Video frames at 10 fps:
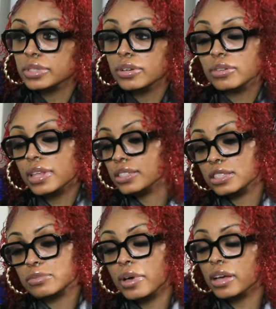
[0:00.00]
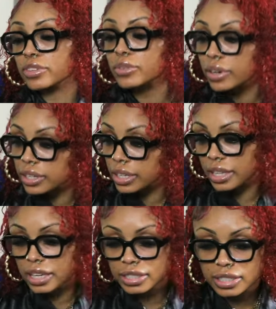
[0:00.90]
So that's just my view on it,
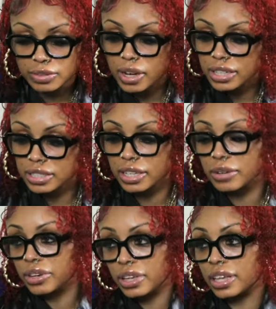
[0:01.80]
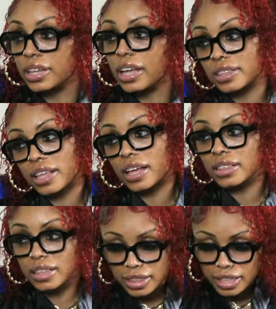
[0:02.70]
and that's just where I stand with it. And I
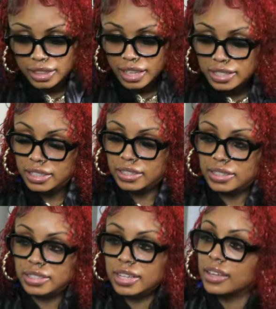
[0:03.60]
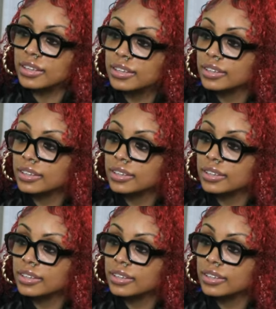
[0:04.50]
think that's clear as day.